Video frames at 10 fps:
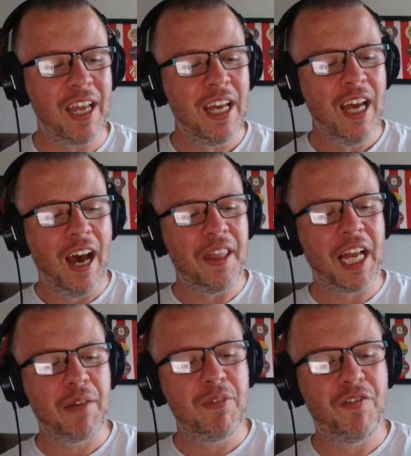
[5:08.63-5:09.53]
and they can
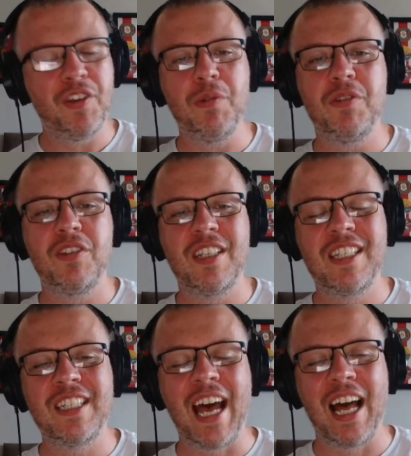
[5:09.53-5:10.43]
refuse to
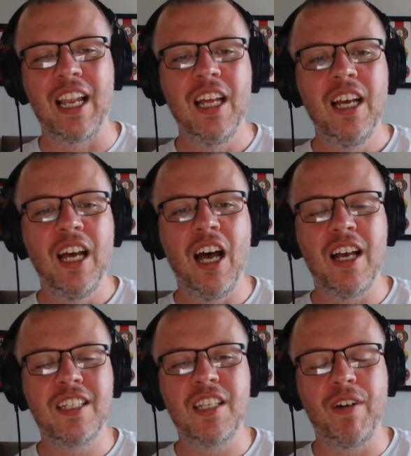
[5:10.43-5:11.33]
sell
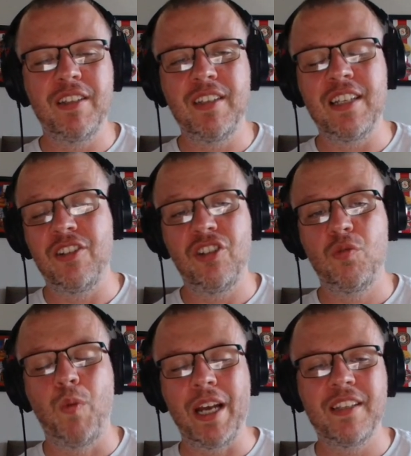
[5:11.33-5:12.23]
Cifuentes and just wait
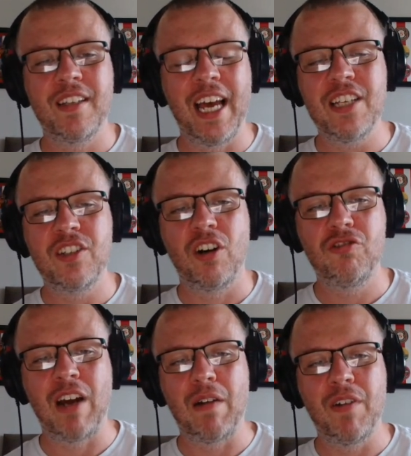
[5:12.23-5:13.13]
to let his contract run
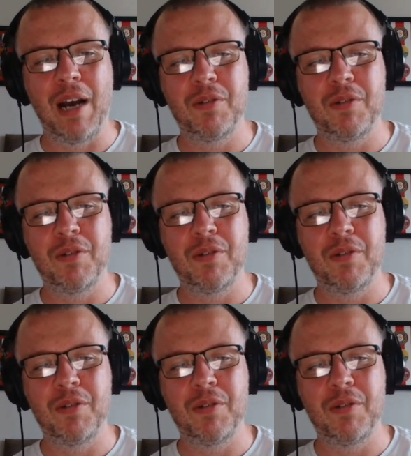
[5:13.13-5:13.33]
out.